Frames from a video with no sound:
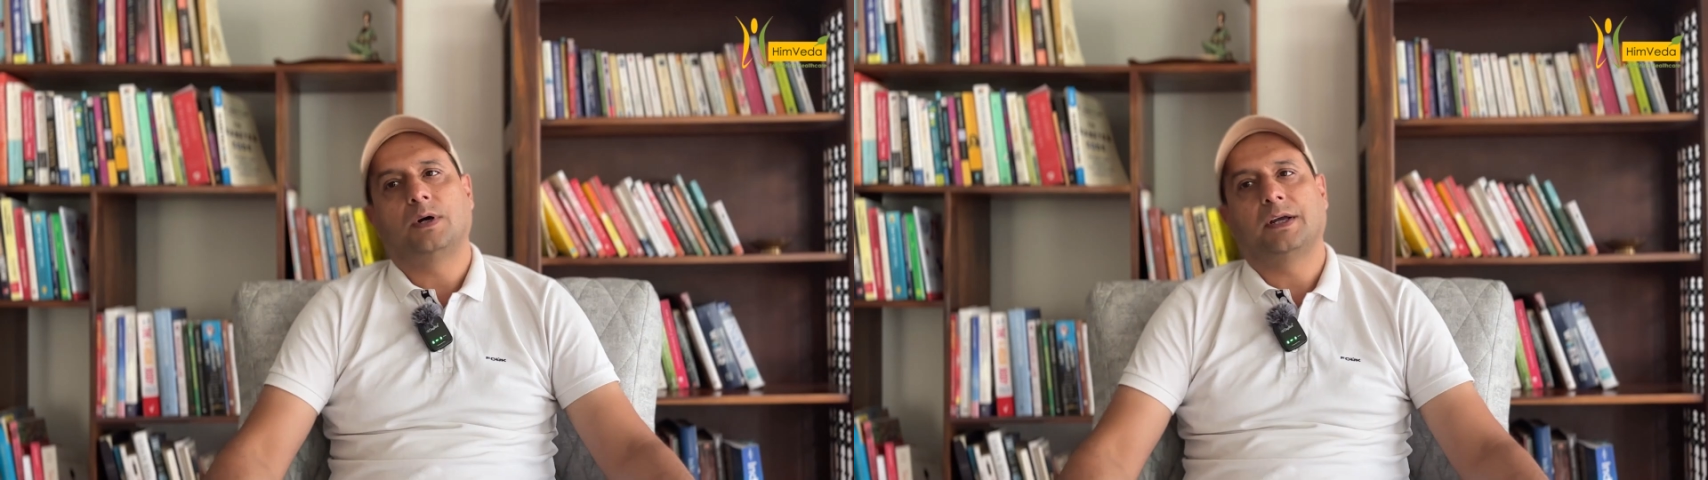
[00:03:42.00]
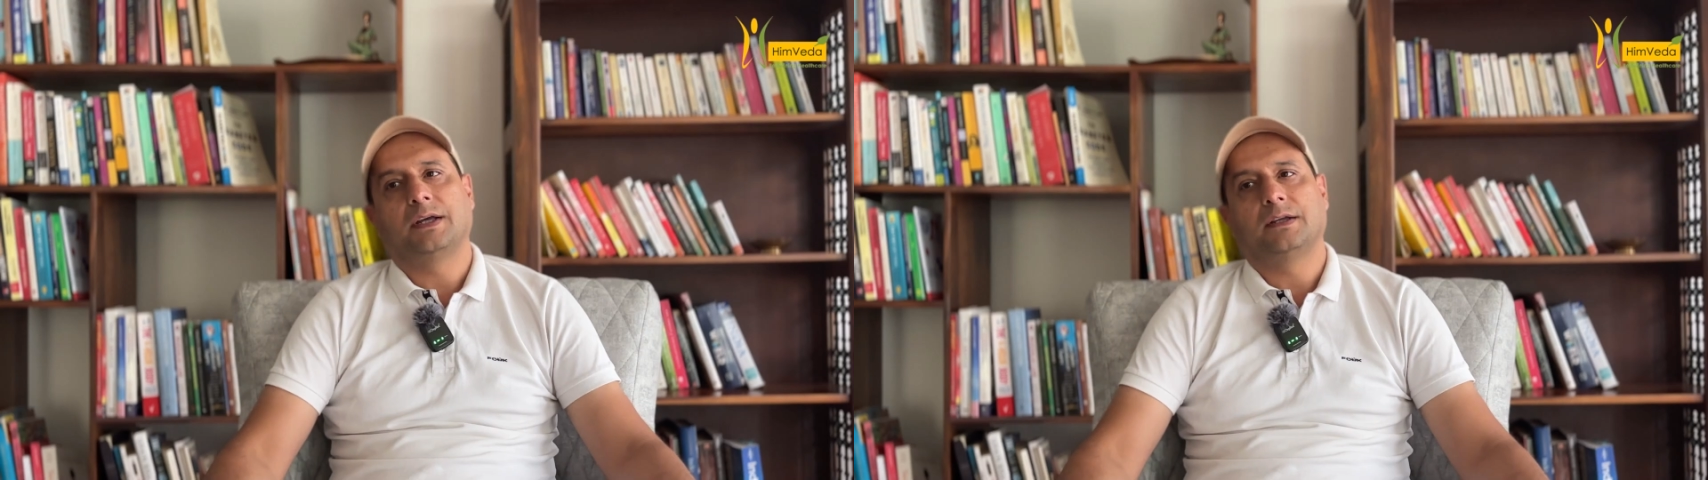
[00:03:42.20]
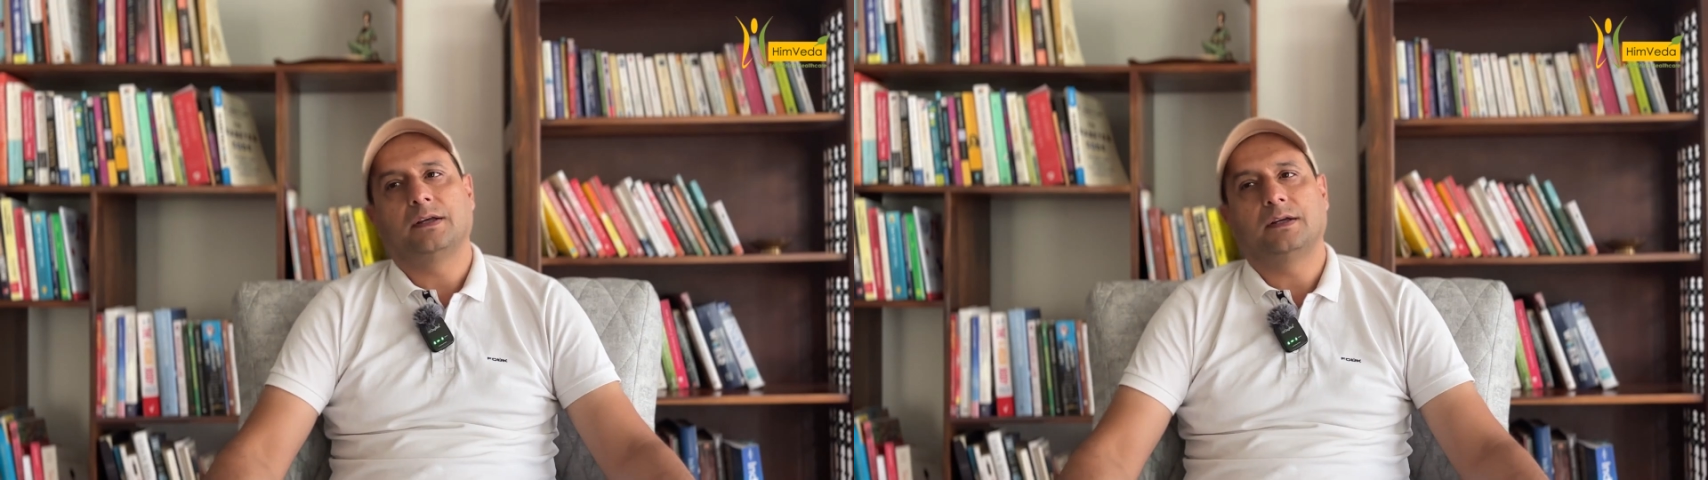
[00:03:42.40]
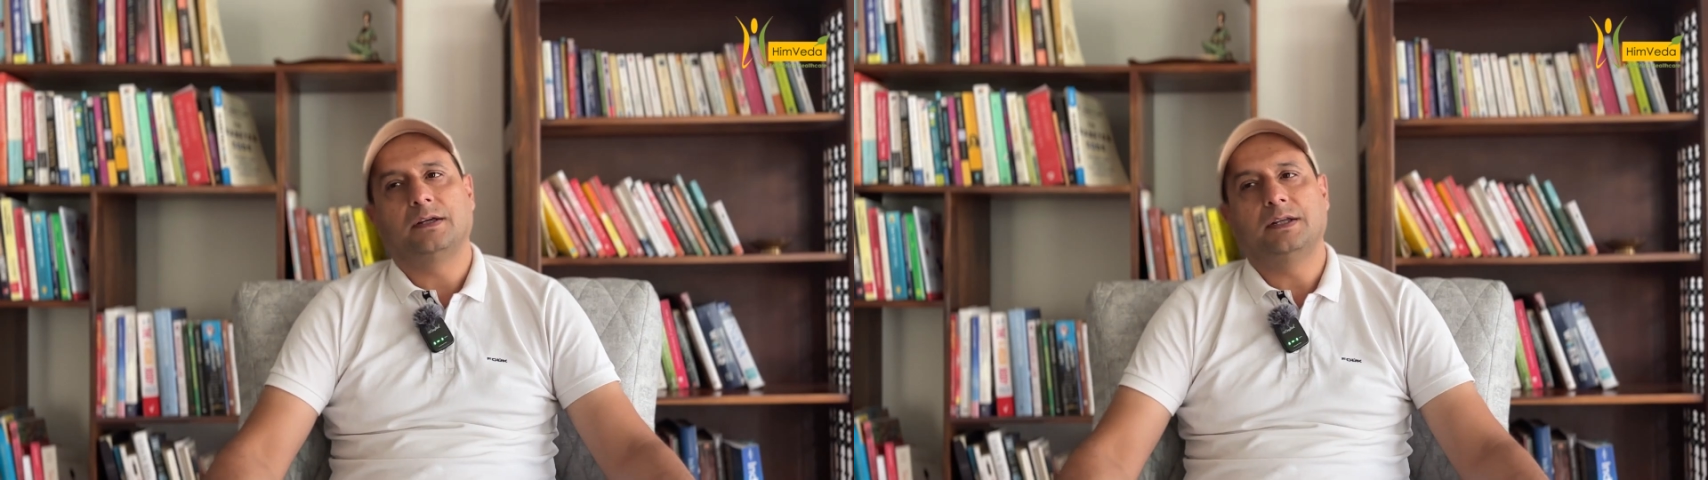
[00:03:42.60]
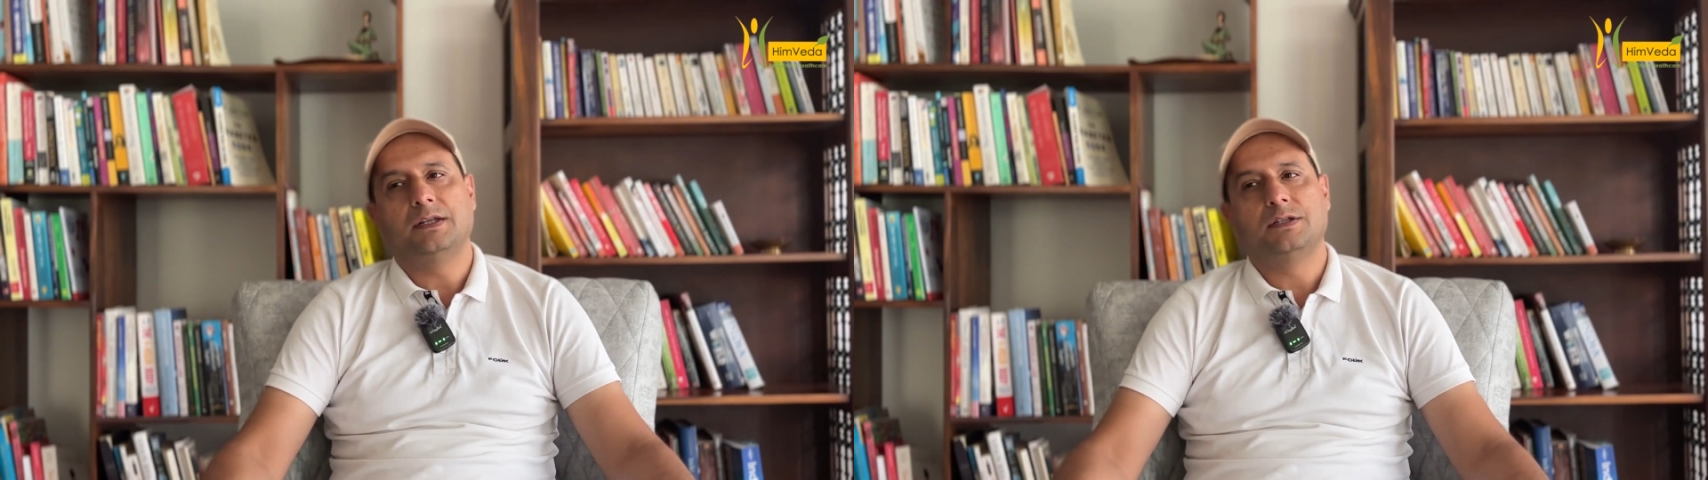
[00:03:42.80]
again,
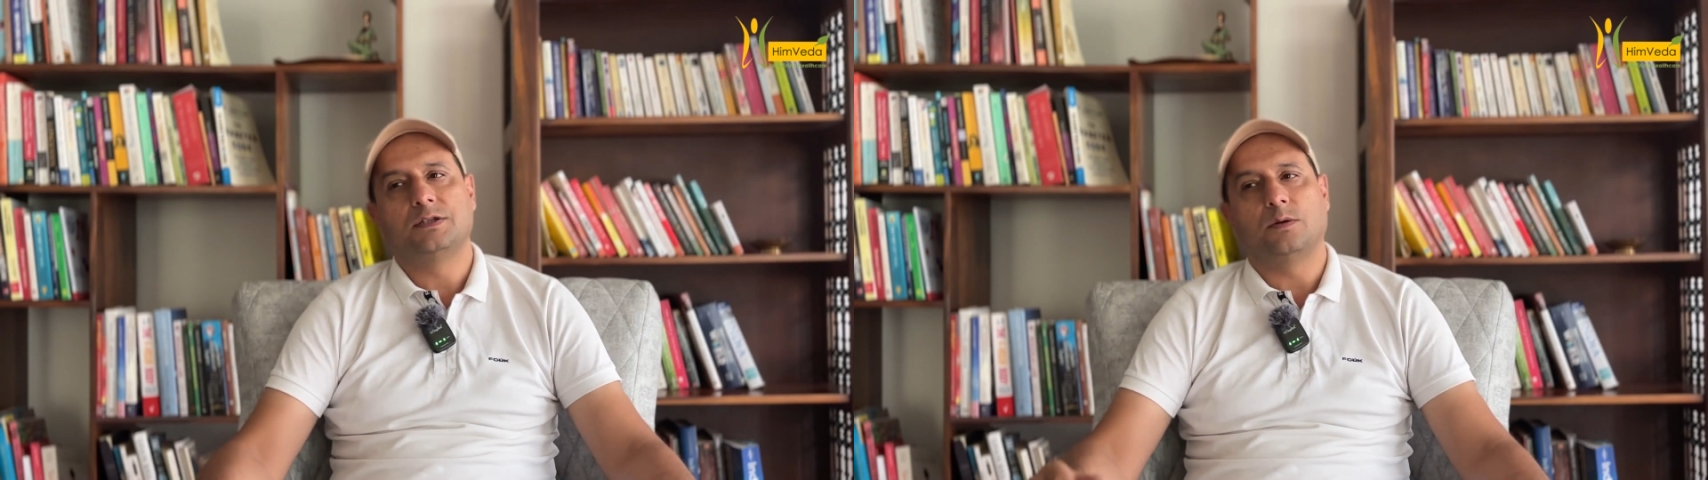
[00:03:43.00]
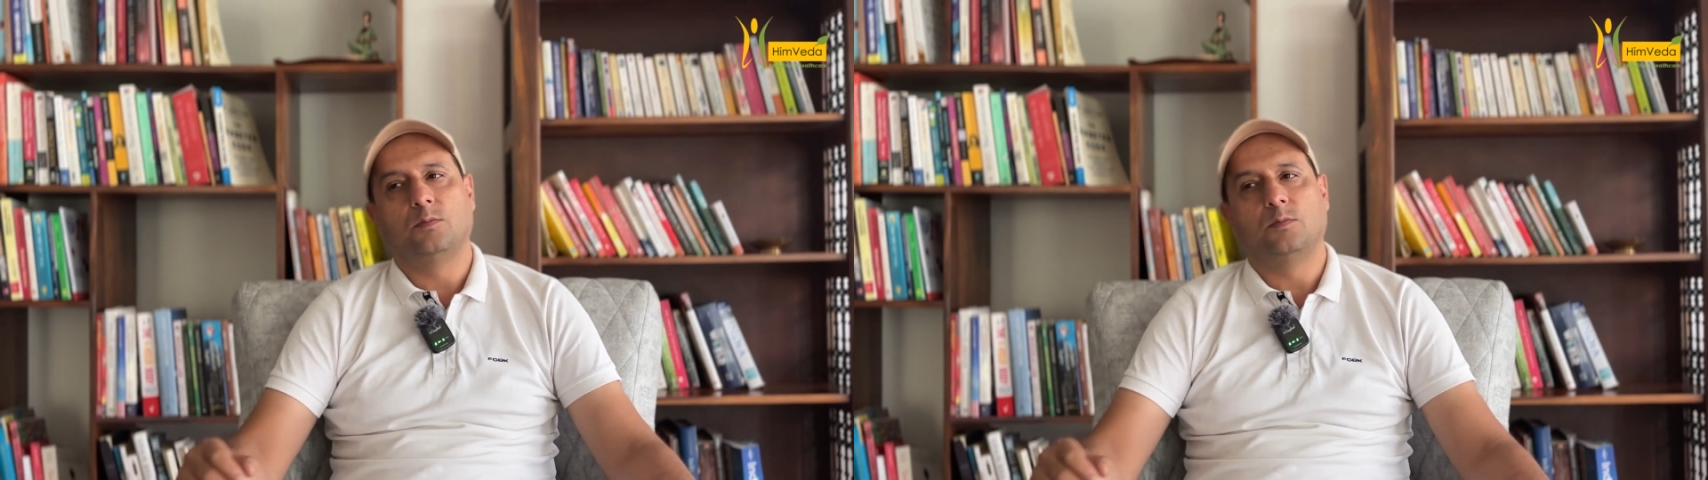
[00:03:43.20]
it deals